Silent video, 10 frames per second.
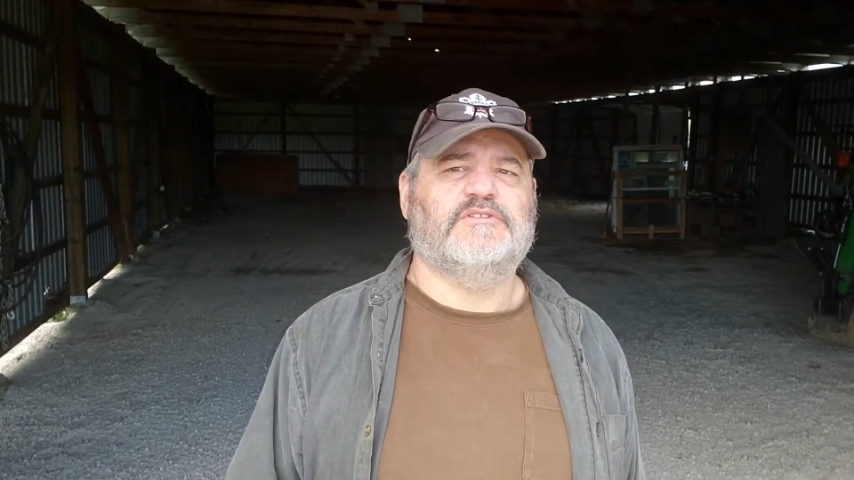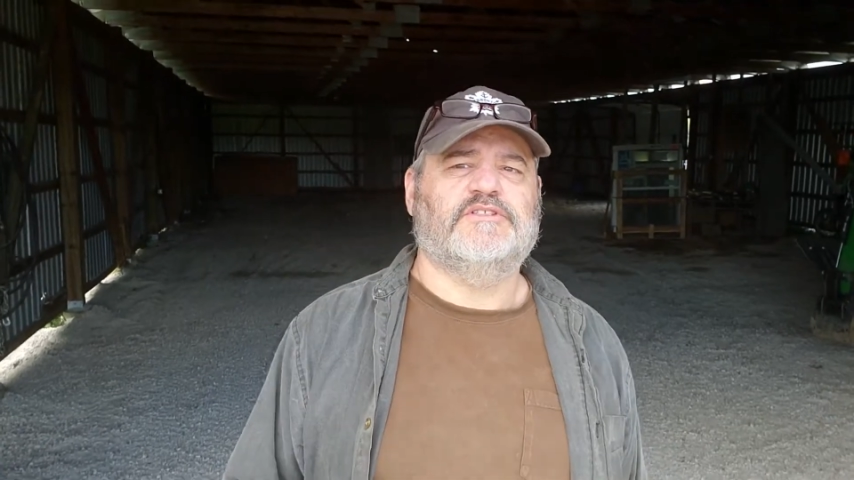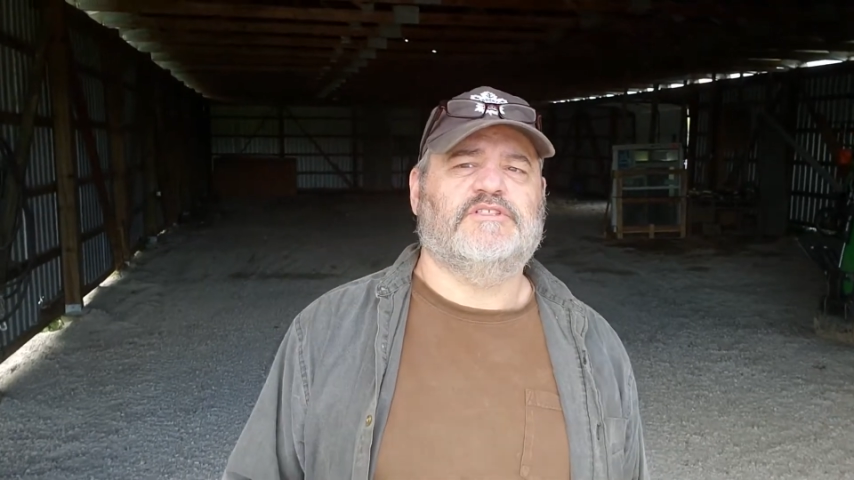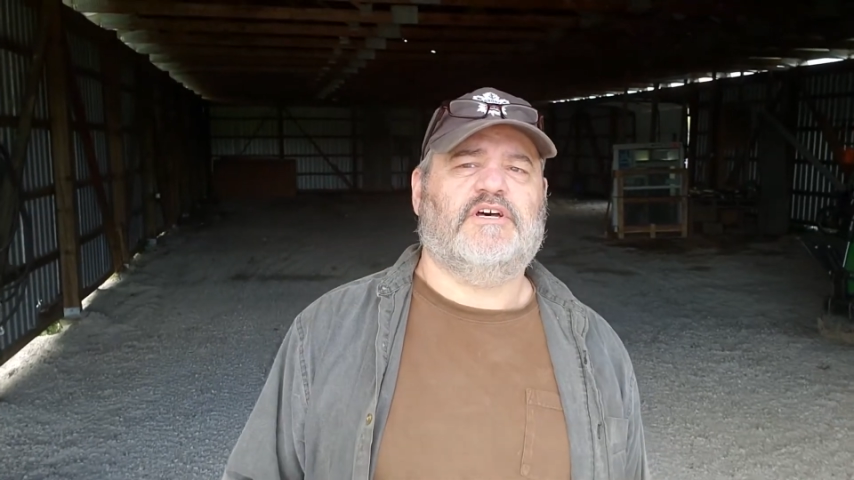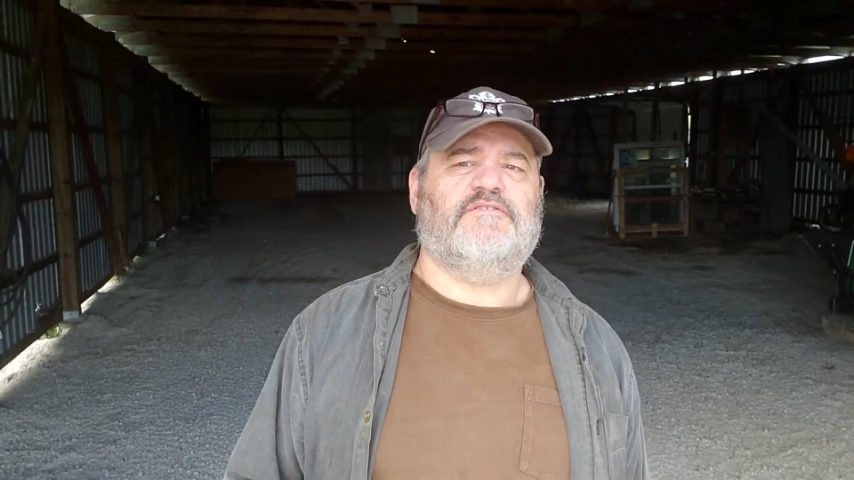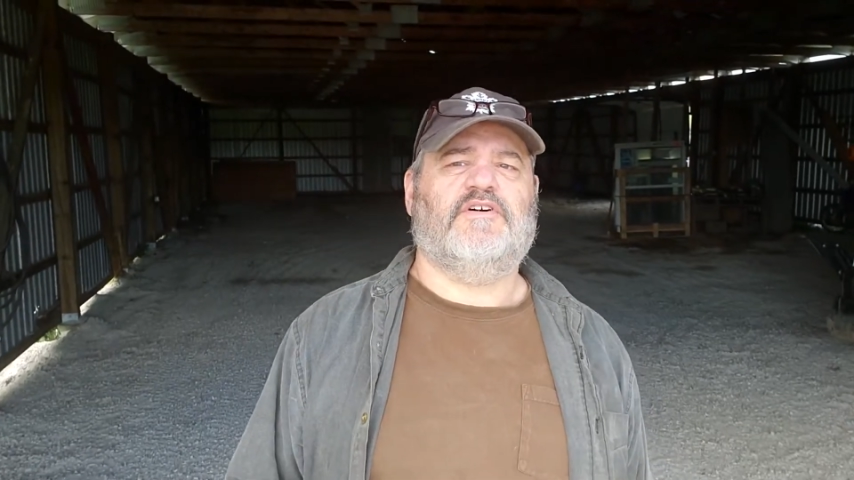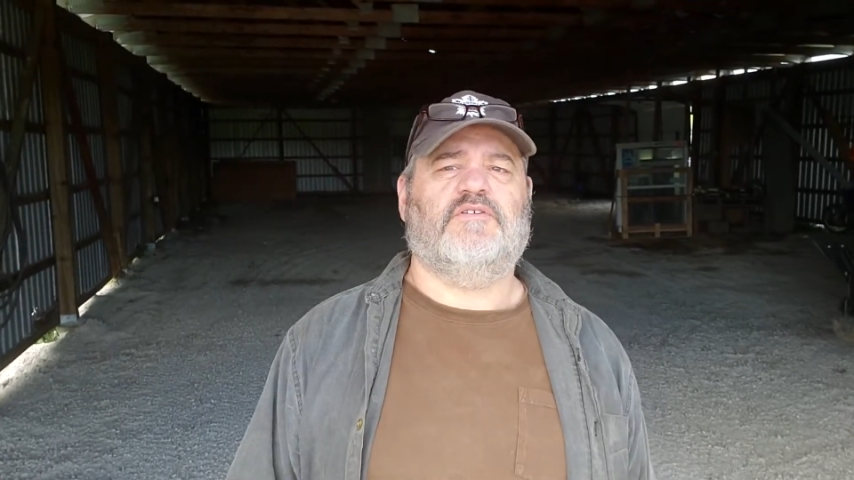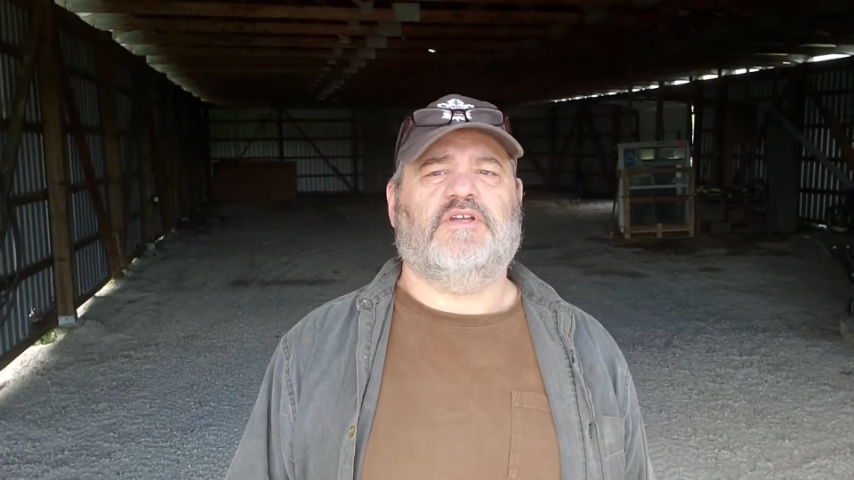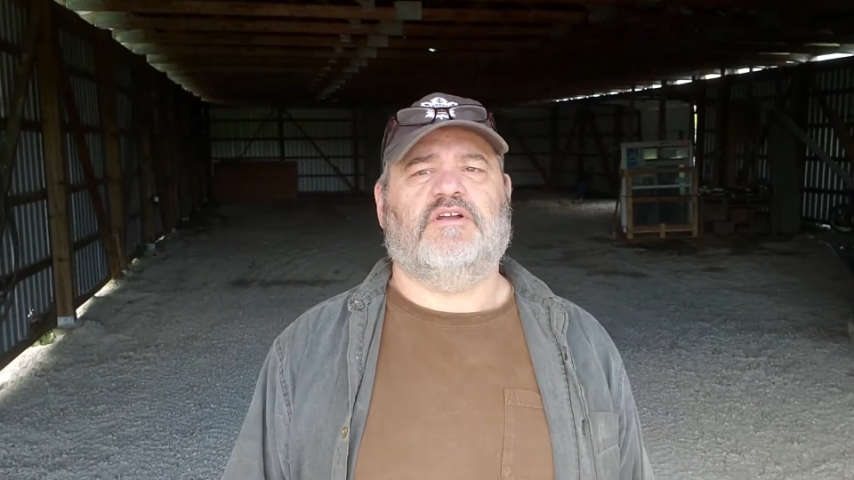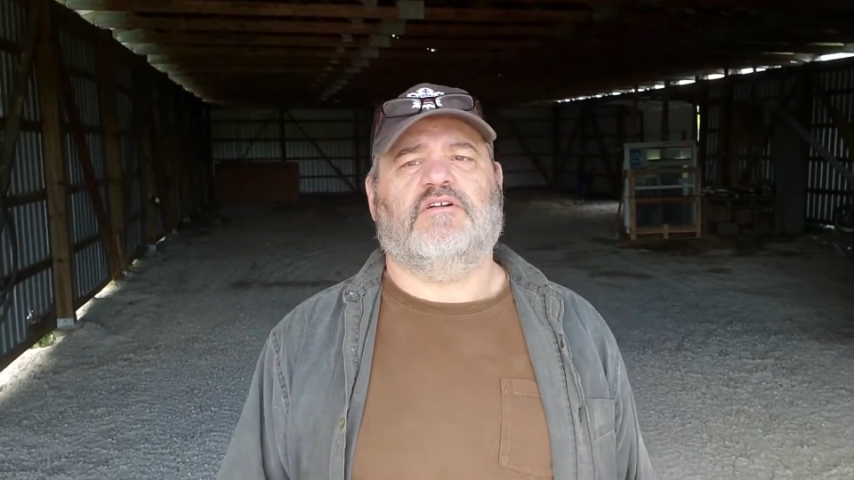and stuff out
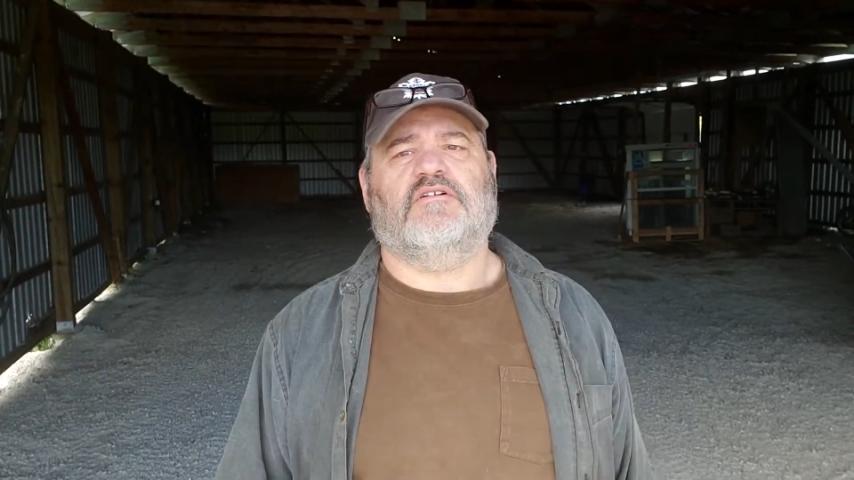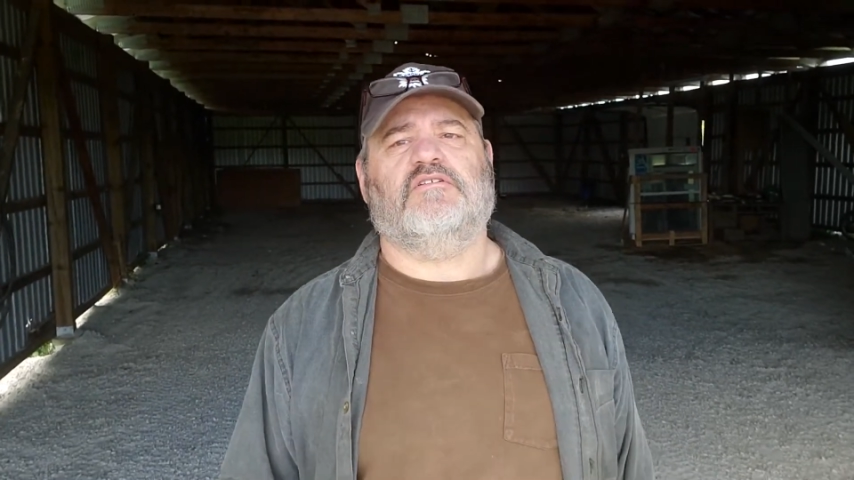here